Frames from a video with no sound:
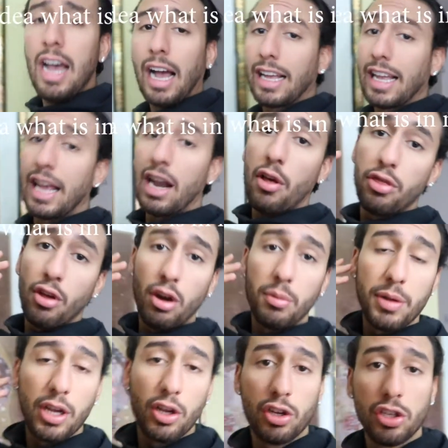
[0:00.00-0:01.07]
Again, I thought
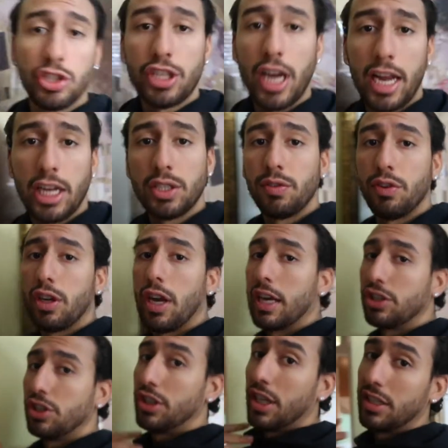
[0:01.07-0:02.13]
it'd be a good change for you
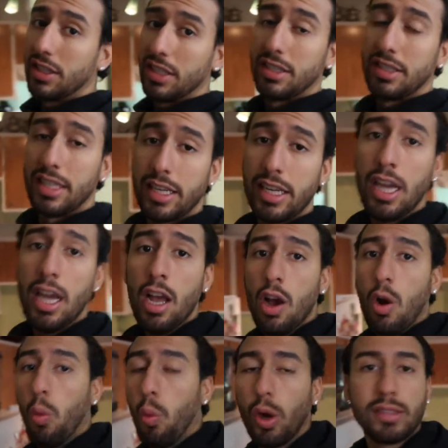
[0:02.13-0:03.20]
guys just to see
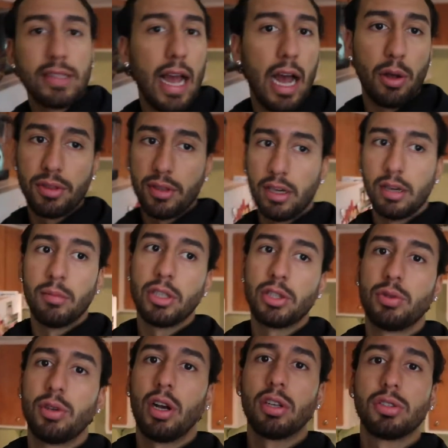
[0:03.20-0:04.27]
what's out there in
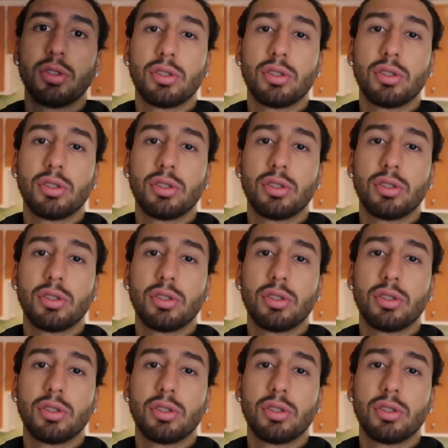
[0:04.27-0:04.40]
Montreal.